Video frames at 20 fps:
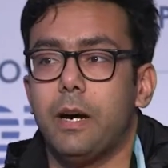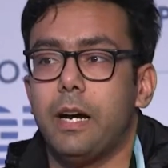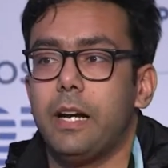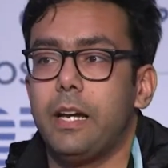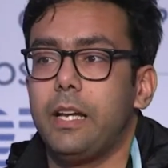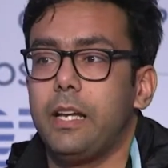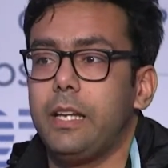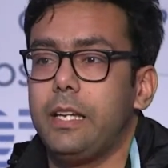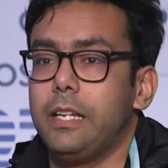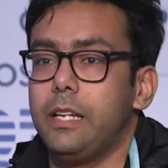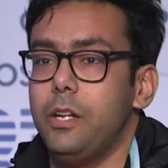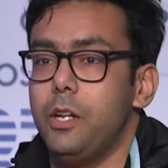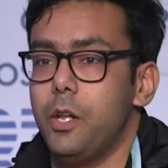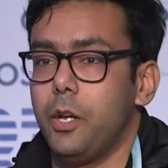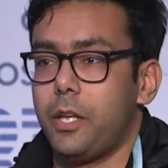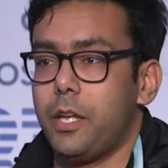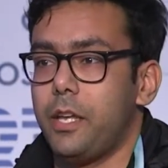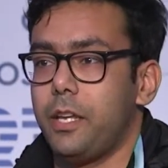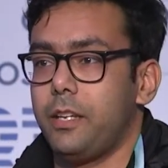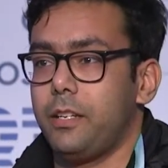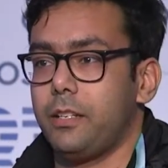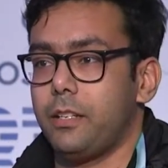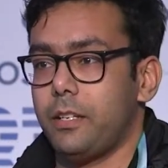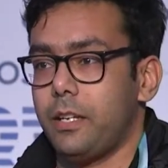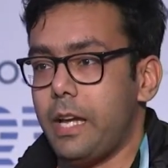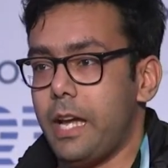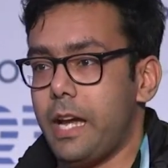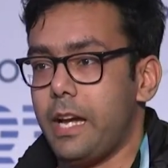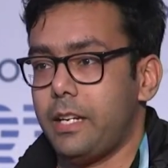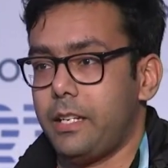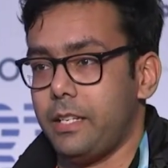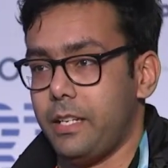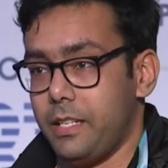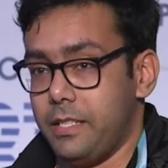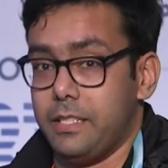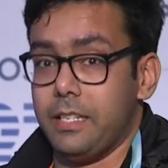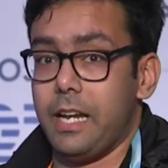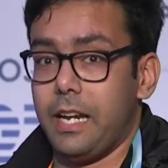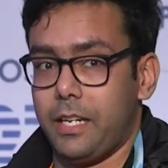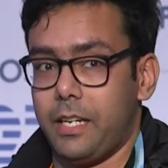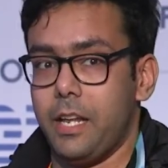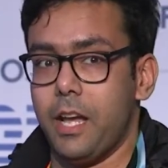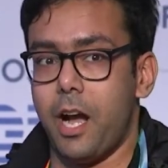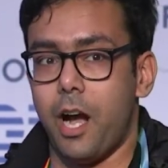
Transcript: by looking at exactly